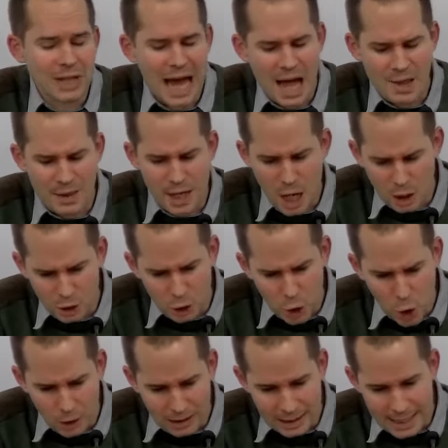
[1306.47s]
and the
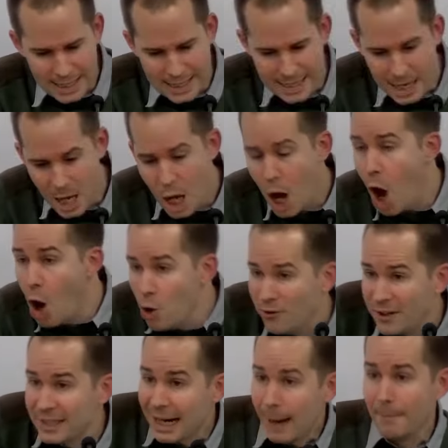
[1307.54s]
ungodly
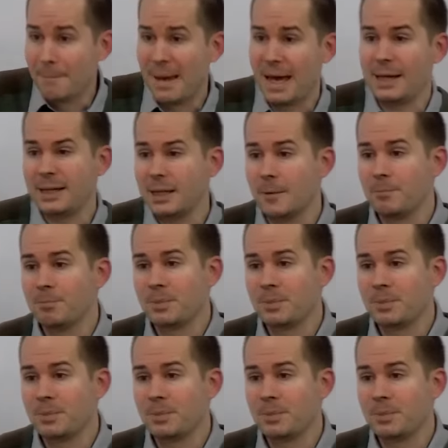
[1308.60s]
overcome me